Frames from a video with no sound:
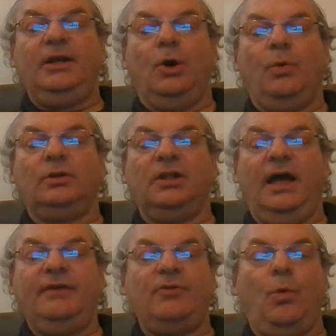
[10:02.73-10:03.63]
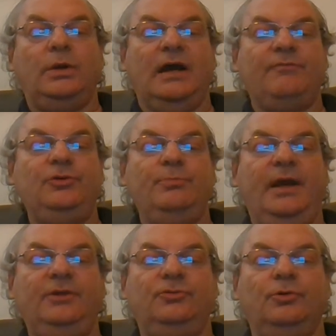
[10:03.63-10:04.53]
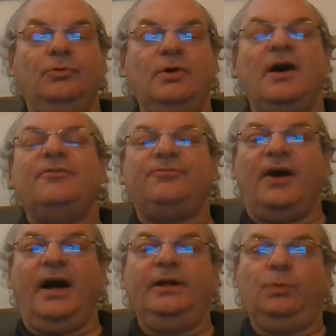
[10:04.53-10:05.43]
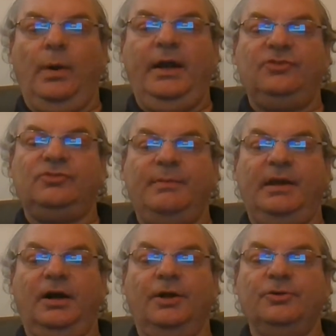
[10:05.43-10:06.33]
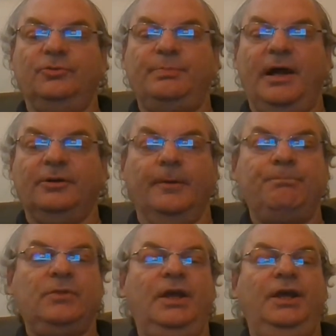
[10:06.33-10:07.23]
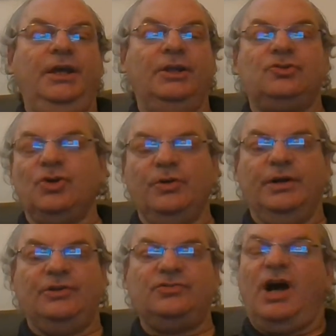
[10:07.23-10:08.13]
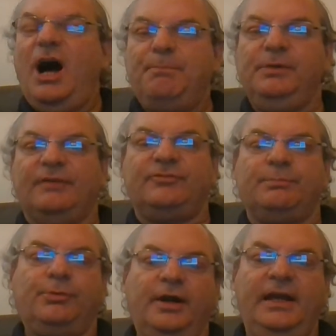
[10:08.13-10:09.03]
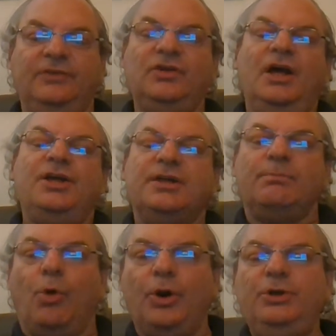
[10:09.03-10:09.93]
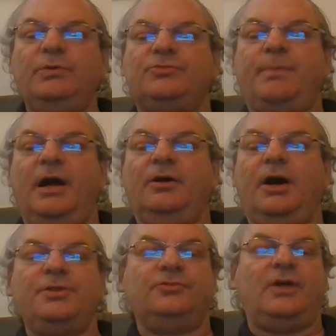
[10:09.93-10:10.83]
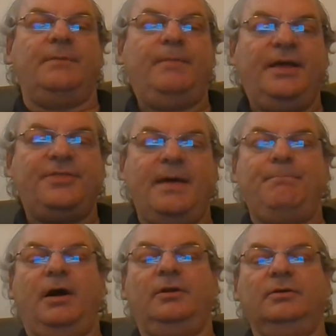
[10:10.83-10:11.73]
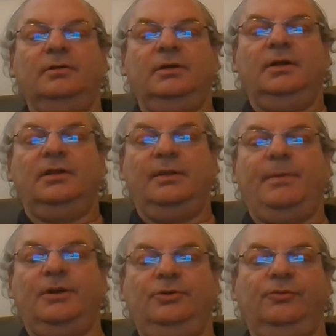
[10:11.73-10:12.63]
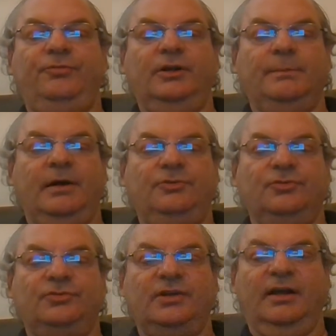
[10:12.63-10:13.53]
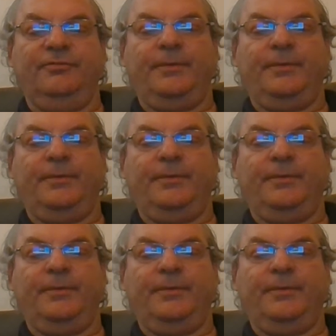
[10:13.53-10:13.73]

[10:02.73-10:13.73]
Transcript: go in life, whatever you may do, find ways to make others better. Encourage, uplift, praise. The more you inspire others and make them better, the better you'll feel about yourself.